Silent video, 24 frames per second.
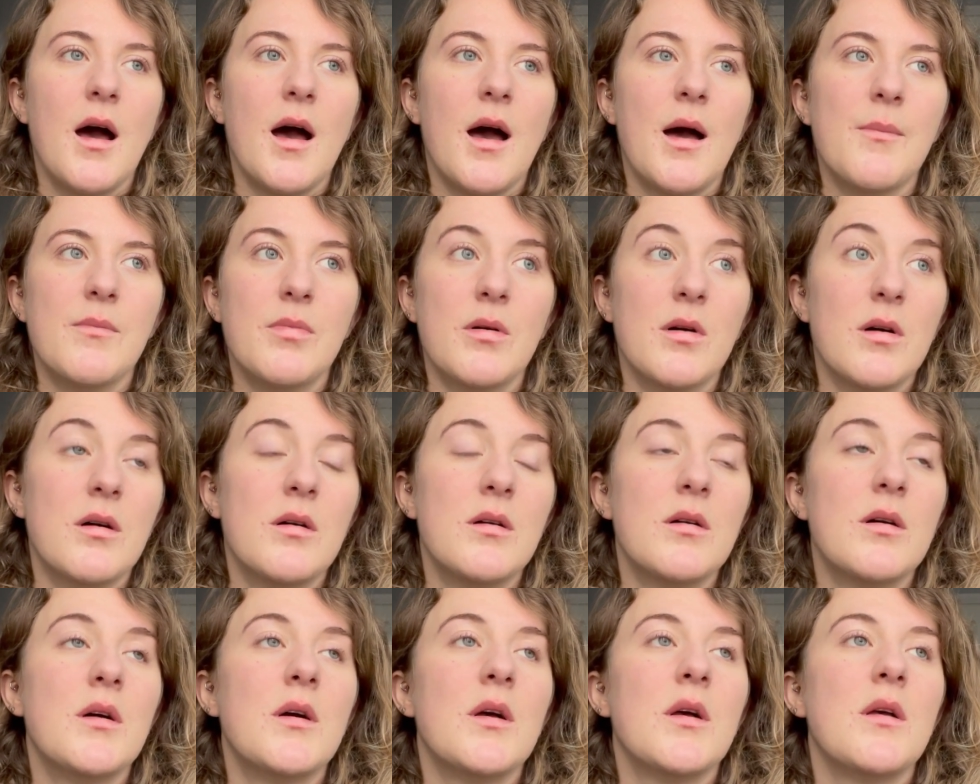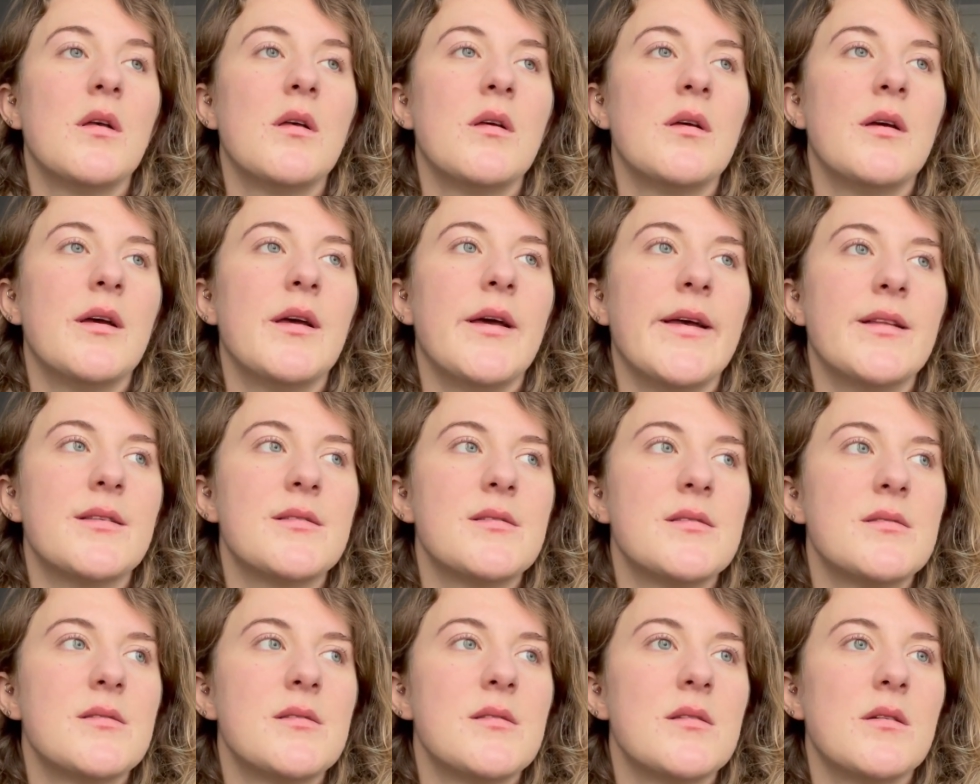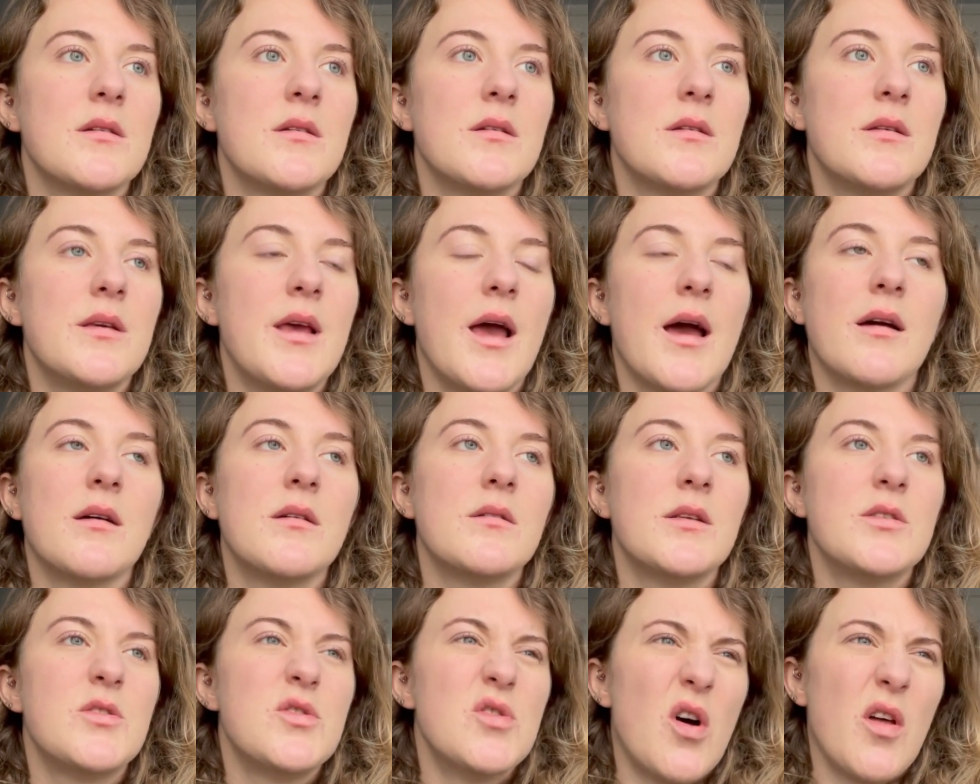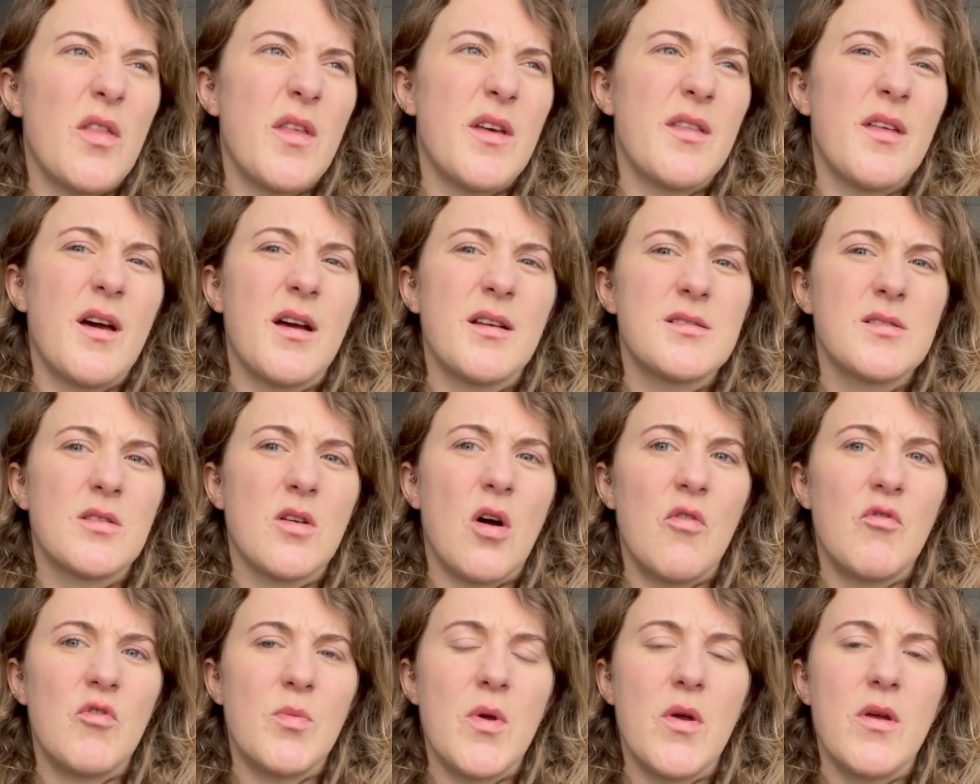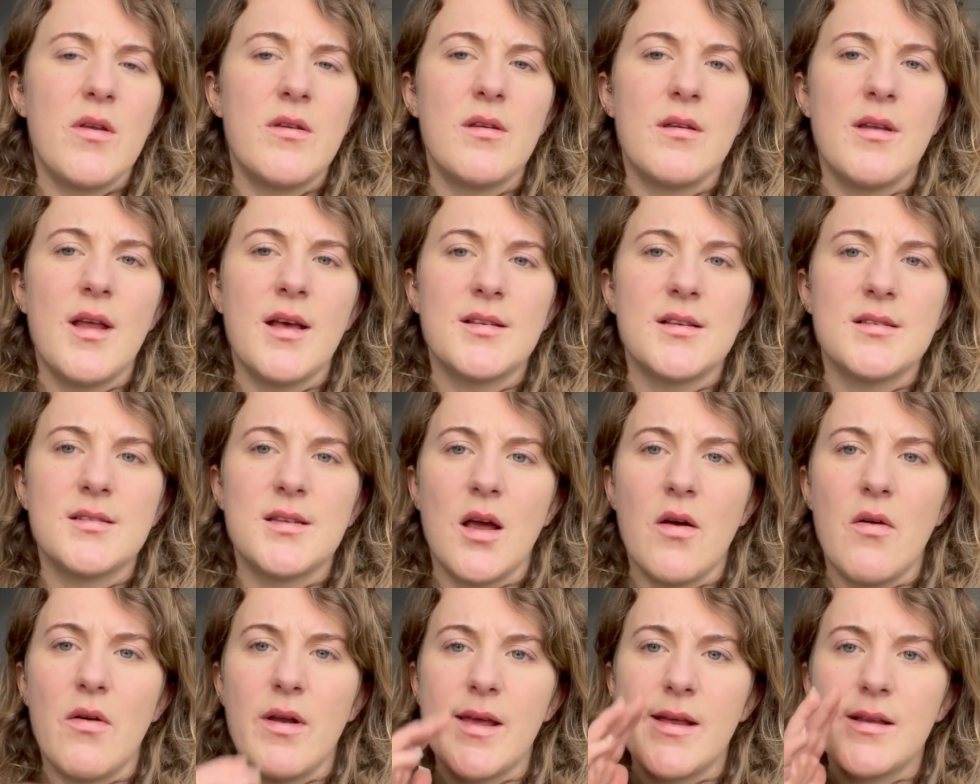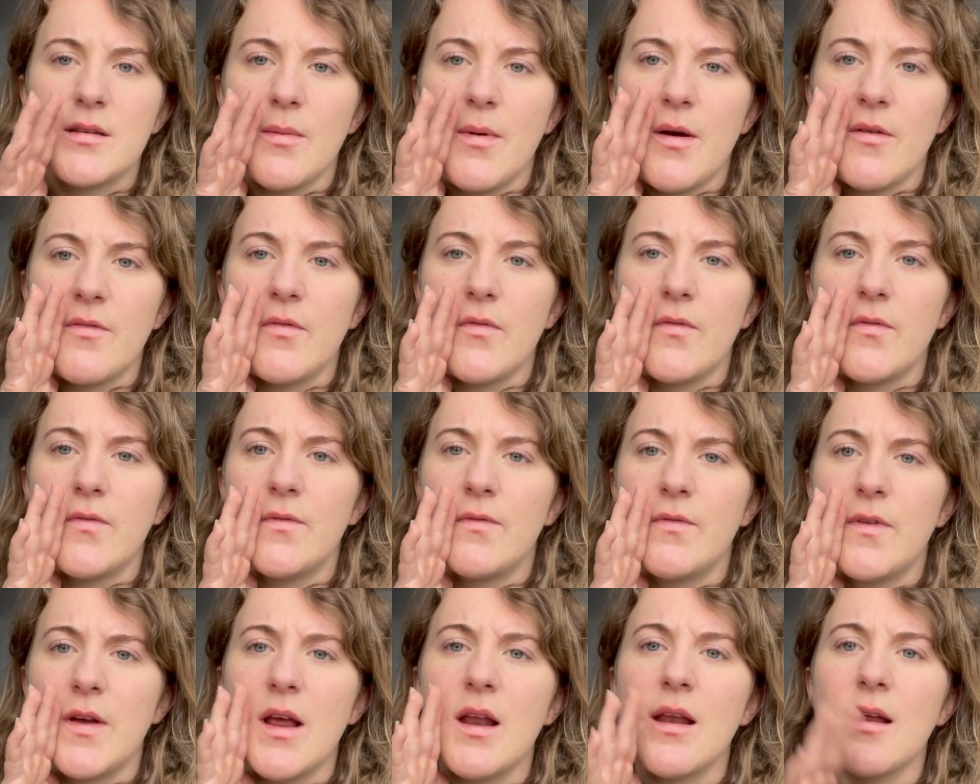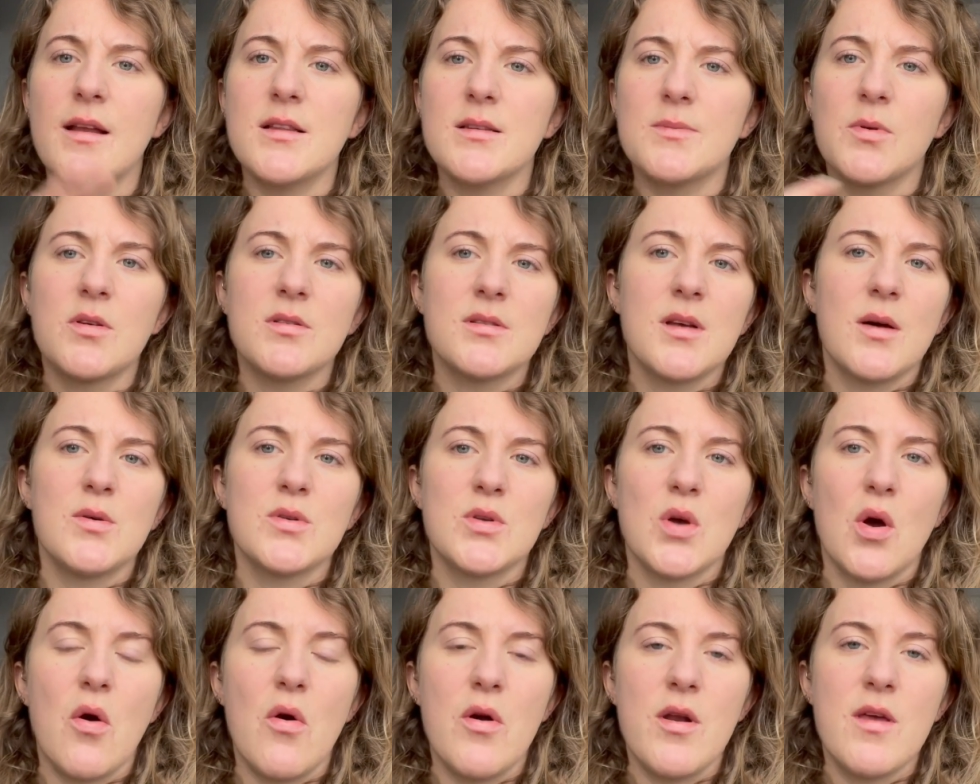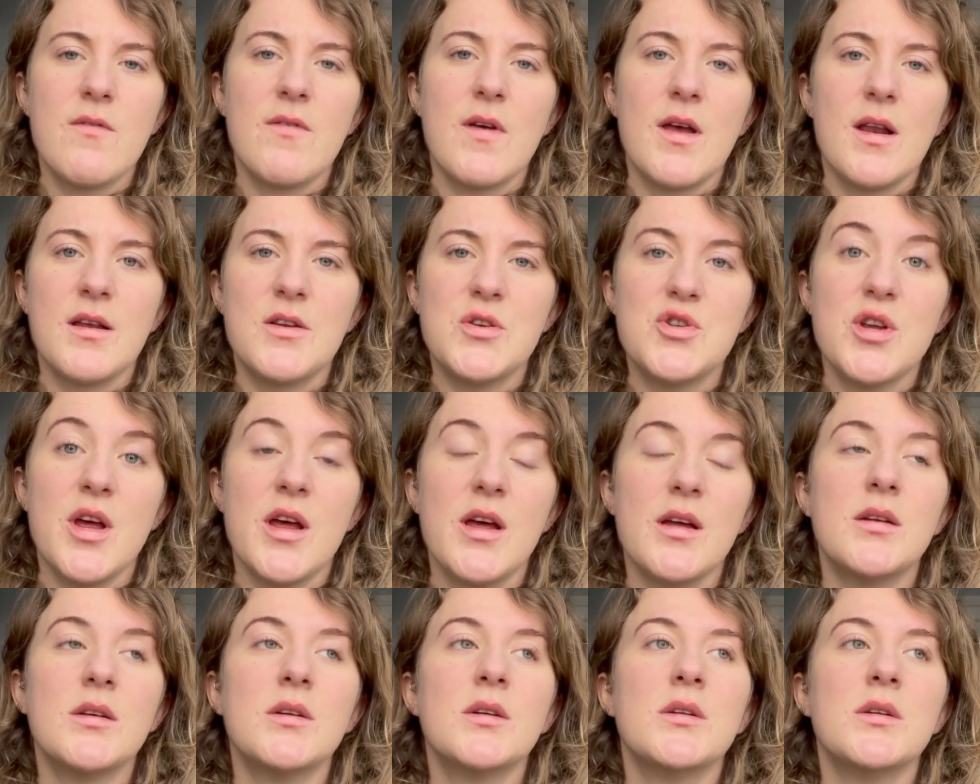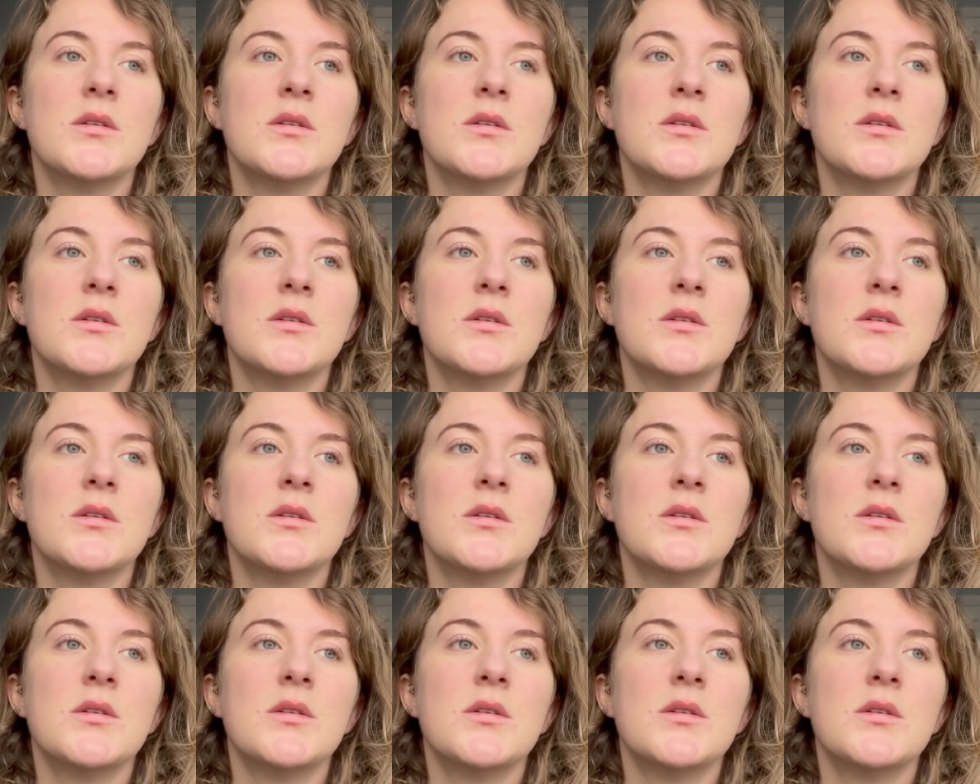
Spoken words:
but it's not that that's contributed necessarily to my feelings, because I was already feeling shit.